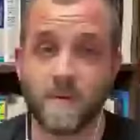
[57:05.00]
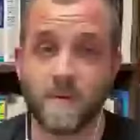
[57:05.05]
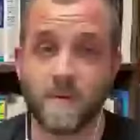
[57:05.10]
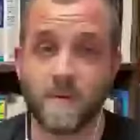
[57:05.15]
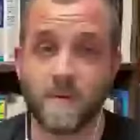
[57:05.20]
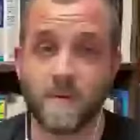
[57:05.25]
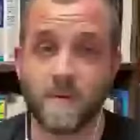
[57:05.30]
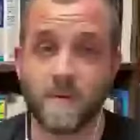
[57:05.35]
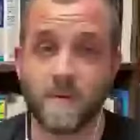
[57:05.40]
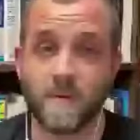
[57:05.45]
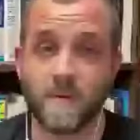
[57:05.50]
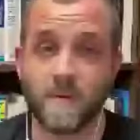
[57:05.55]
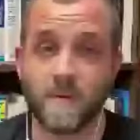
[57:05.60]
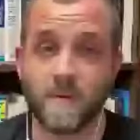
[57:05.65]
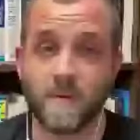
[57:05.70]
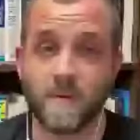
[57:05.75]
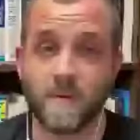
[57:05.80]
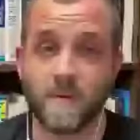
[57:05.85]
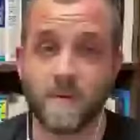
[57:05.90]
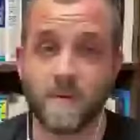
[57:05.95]
mean, how great would
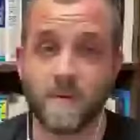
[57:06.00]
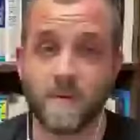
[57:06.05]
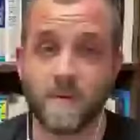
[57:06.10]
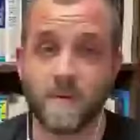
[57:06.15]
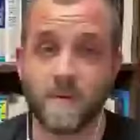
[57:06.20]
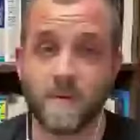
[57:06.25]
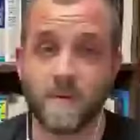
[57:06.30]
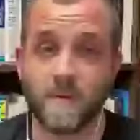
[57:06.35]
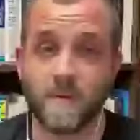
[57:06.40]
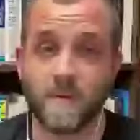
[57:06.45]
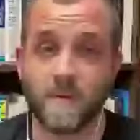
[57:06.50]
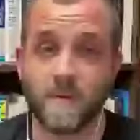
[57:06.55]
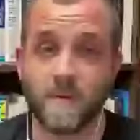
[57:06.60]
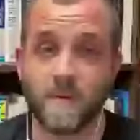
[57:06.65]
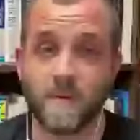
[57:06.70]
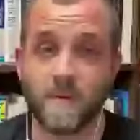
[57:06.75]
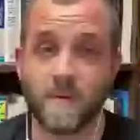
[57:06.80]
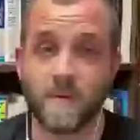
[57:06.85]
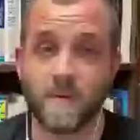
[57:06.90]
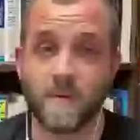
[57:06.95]
it be after the first few years
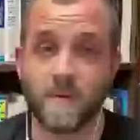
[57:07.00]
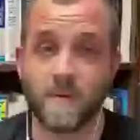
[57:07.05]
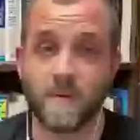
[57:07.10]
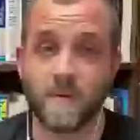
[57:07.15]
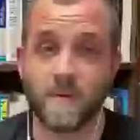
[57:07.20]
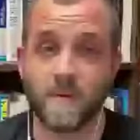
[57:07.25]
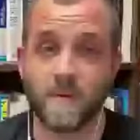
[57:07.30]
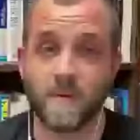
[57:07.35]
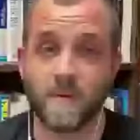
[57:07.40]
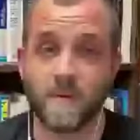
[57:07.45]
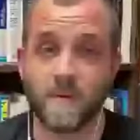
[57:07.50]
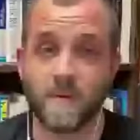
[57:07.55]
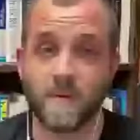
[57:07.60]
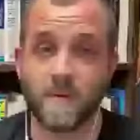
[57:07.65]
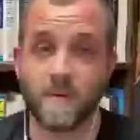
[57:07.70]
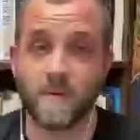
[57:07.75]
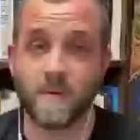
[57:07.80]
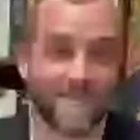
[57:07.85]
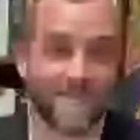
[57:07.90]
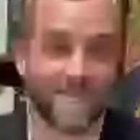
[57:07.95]
to be baptizing some
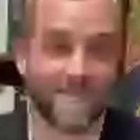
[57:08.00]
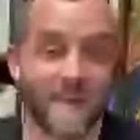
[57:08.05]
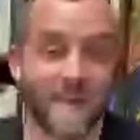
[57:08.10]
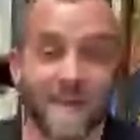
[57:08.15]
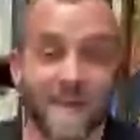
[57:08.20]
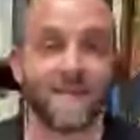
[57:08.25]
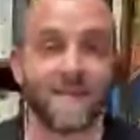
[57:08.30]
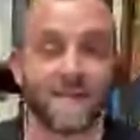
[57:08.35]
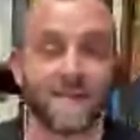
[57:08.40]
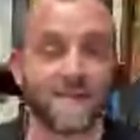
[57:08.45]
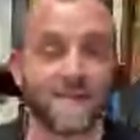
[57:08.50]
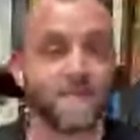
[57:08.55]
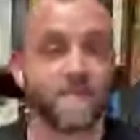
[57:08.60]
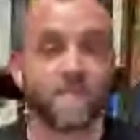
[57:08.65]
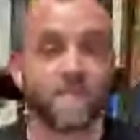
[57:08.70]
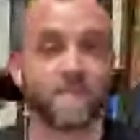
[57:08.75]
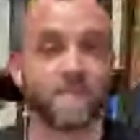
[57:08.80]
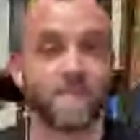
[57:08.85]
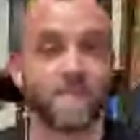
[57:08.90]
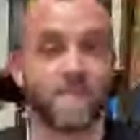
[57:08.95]
kids
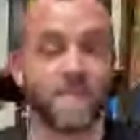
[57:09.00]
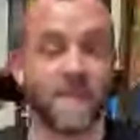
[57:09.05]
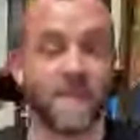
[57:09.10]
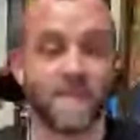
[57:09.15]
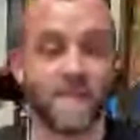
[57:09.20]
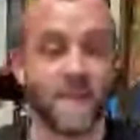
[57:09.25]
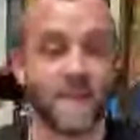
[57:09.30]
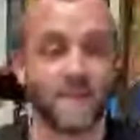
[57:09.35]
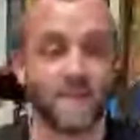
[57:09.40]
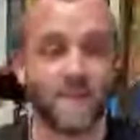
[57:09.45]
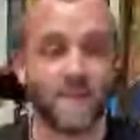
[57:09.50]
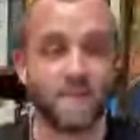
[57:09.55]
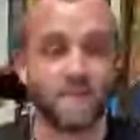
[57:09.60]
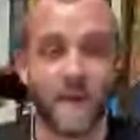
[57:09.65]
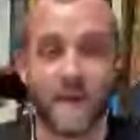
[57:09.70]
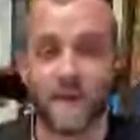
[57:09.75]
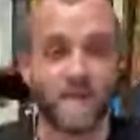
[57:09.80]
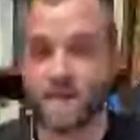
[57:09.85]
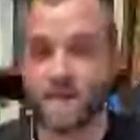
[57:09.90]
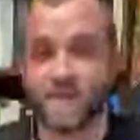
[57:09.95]
that
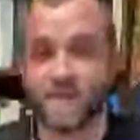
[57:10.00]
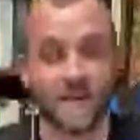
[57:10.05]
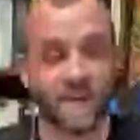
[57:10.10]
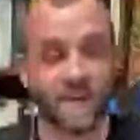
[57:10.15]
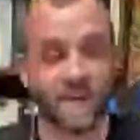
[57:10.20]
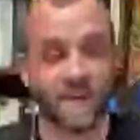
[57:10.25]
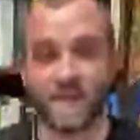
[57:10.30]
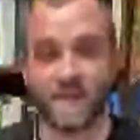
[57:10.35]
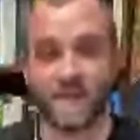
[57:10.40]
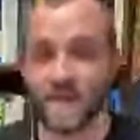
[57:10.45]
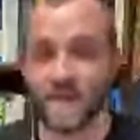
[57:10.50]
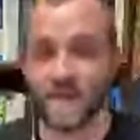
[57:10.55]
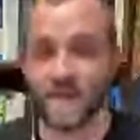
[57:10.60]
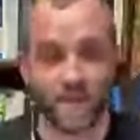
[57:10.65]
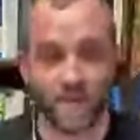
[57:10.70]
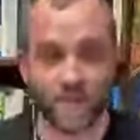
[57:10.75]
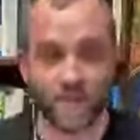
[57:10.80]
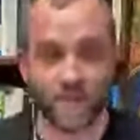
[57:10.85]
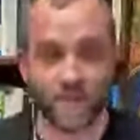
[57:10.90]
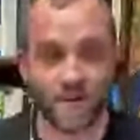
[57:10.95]
parents got to lead to the
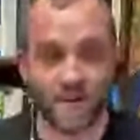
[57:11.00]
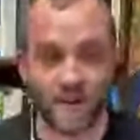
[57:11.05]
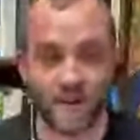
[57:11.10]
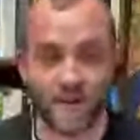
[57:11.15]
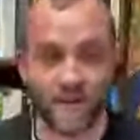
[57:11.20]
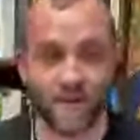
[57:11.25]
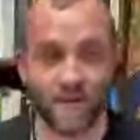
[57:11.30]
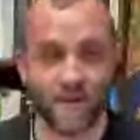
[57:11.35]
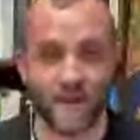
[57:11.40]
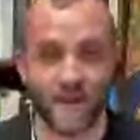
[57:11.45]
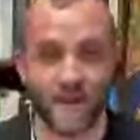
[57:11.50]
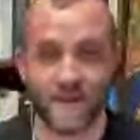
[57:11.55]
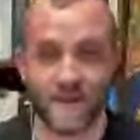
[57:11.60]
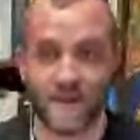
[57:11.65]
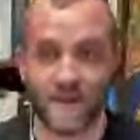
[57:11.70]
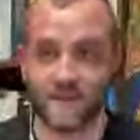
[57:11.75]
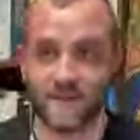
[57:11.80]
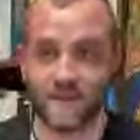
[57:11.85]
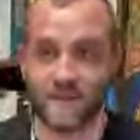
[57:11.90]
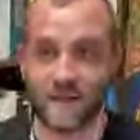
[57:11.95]
Lord
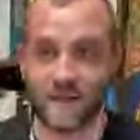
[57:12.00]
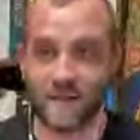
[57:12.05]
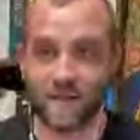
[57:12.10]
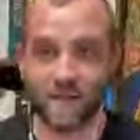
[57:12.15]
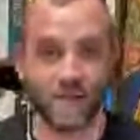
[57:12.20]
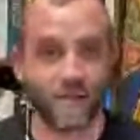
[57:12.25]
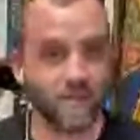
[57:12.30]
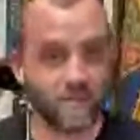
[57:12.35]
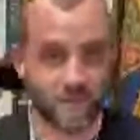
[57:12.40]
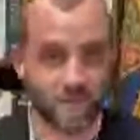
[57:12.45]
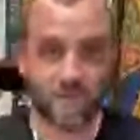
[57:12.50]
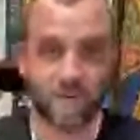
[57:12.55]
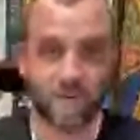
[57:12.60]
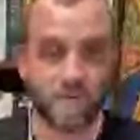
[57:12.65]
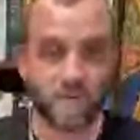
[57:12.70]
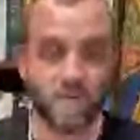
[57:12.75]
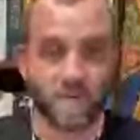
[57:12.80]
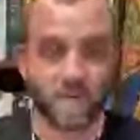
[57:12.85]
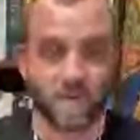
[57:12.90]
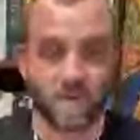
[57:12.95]
in their living
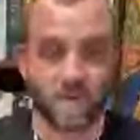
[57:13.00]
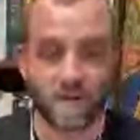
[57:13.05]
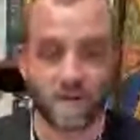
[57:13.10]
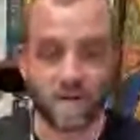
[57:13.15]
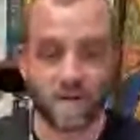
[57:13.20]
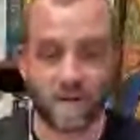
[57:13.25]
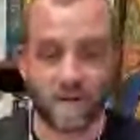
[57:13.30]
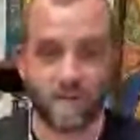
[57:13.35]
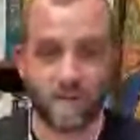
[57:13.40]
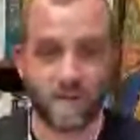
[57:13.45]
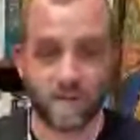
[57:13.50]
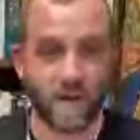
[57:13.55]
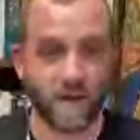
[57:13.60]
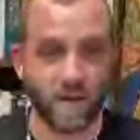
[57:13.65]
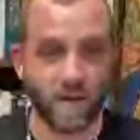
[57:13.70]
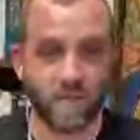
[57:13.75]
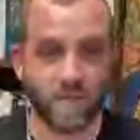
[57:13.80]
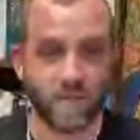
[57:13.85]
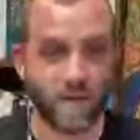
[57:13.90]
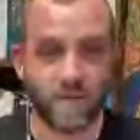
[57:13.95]
rooms
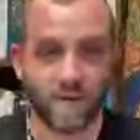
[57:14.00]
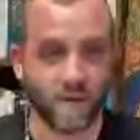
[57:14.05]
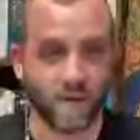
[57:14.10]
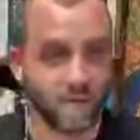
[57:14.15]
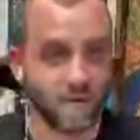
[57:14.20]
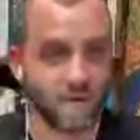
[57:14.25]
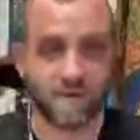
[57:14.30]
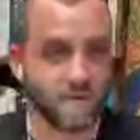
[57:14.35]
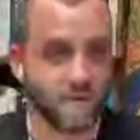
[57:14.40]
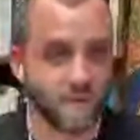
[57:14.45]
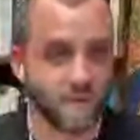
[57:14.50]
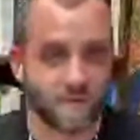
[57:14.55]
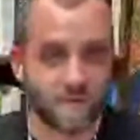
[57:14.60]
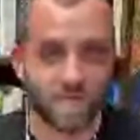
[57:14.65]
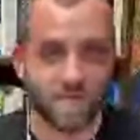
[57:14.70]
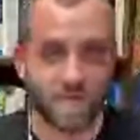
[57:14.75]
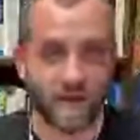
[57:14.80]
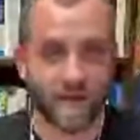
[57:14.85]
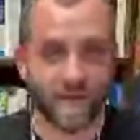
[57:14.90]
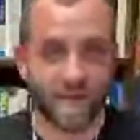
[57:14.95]
during Christmas,
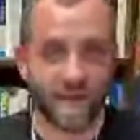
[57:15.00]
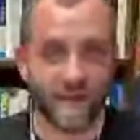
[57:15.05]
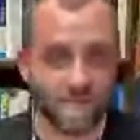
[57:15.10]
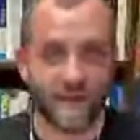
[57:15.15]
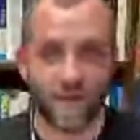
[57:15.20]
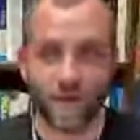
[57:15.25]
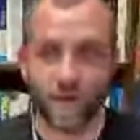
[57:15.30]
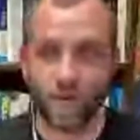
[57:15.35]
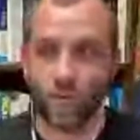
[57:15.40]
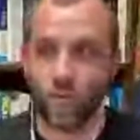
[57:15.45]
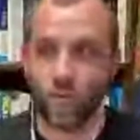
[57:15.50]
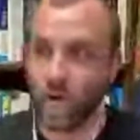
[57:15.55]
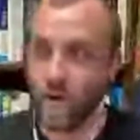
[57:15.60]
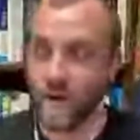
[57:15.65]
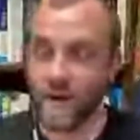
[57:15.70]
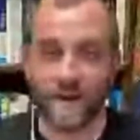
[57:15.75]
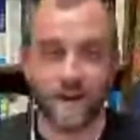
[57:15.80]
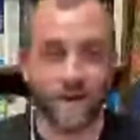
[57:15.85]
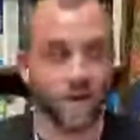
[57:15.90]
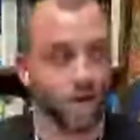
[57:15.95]
right? Like
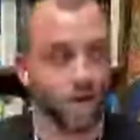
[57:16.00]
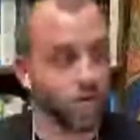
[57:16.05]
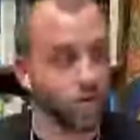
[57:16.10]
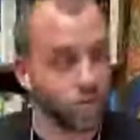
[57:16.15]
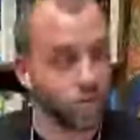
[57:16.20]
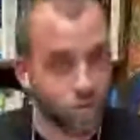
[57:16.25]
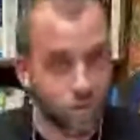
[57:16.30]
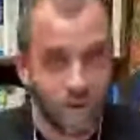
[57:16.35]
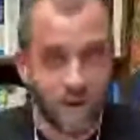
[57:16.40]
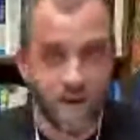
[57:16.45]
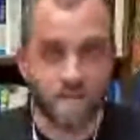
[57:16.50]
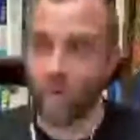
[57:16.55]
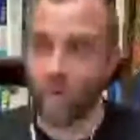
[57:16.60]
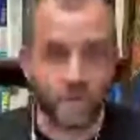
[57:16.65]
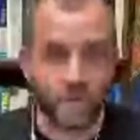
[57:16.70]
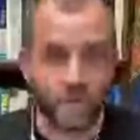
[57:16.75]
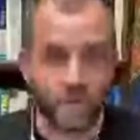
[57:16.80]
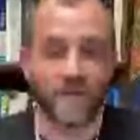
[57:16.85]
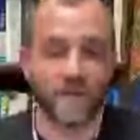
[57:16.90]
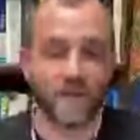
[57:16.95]
what an incredible
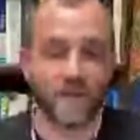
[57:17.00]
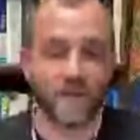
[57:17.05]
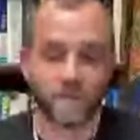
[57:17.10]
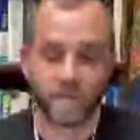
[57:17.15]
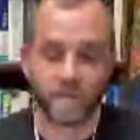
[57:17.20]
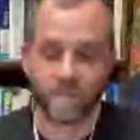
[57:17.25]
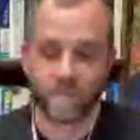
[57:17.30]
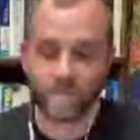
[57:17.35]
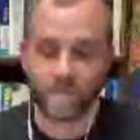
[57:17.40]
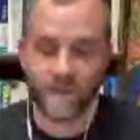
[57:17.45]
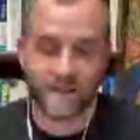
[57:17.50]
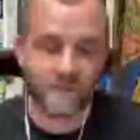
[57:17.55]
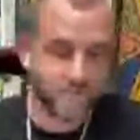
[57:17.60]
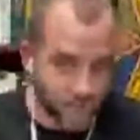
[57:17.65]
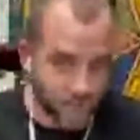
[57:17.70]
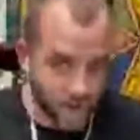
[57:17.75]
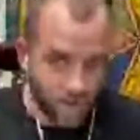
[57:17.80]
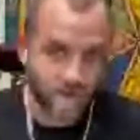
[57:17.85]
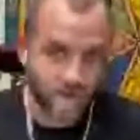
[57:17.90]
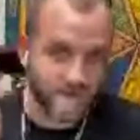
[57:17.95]
thing. That's
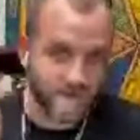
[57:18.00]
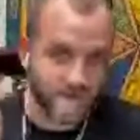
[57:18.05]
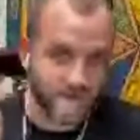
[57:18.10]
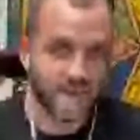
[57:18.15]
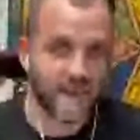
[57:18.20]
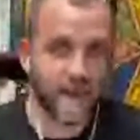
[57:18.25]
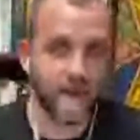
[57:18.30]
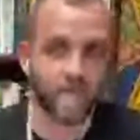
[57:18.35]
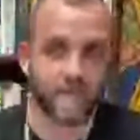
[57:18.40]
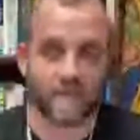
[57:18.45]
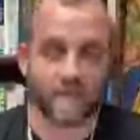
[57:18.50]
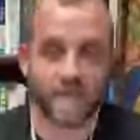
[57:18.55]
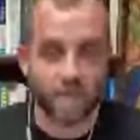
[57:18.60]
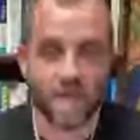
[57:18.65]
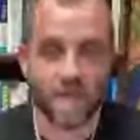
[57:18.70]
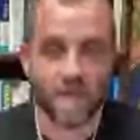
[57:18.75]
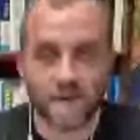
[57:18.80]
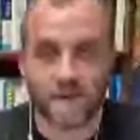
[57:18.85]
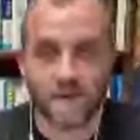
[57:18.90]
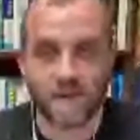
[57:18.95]
what I want to see happen.
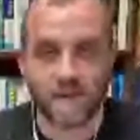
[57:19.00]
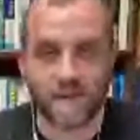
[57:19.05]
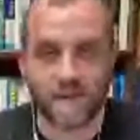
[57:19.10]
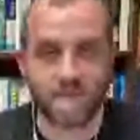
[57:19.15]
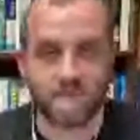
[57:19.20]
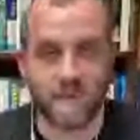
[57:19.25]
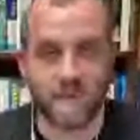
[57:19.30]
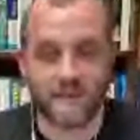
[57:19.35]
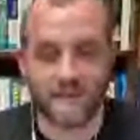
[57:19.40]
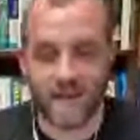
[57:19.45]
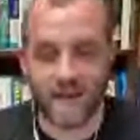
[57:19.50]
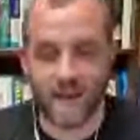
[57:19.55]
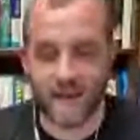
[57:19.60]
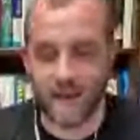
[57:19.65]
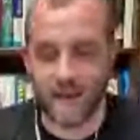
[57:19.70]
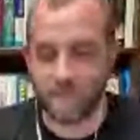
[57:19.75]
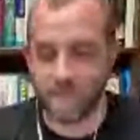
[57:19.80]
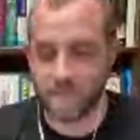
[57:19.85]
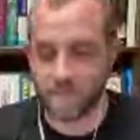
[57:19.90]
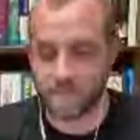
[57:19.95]
Let's make that
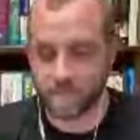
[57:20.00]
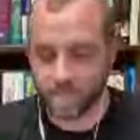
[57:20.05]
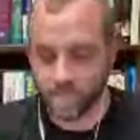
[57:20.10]
happen.